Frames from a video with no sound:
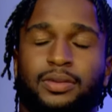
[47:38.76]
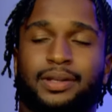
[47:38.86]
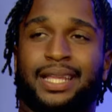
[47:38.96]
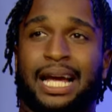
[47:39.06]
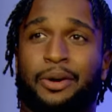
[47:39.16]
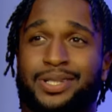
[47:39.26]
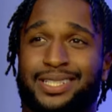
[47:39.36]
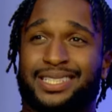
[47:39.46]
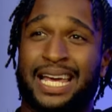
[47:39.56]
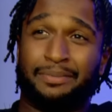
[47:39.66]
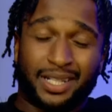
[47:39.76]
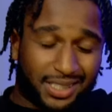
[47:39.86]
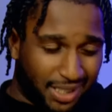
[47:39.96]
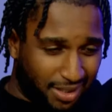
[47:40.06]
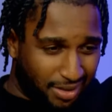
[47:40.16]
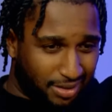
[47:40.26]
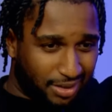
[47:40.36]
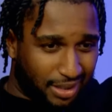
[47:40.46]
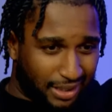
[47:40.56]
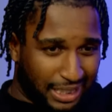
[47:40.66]
10 months in.
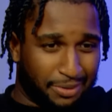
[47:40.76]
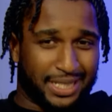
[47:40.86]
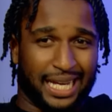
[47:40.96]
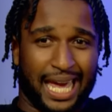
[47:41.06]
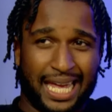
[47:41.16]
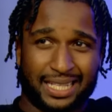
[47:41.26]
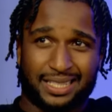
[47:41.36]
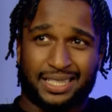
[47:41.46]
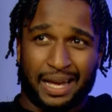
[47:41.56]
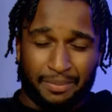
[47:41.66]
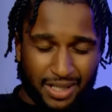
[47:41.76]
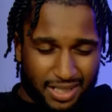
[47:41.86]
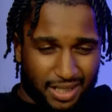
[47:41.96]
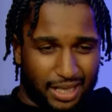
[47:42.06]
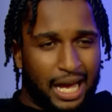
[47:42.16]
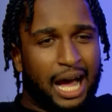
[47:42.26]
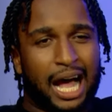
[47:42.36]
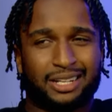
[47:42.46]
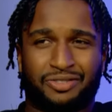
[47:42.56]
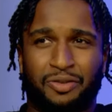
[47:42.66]
I think I was like 8, 10 months in.
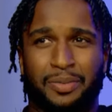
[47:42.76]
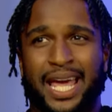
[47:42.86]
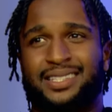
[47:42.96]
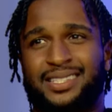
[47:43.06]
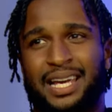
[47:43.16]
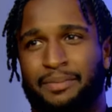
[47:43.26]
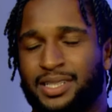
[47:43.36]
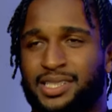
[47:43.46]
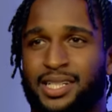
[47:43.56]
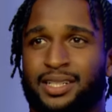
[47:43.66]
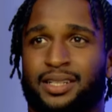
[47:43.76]
I was from 8 to 10 months in. Right.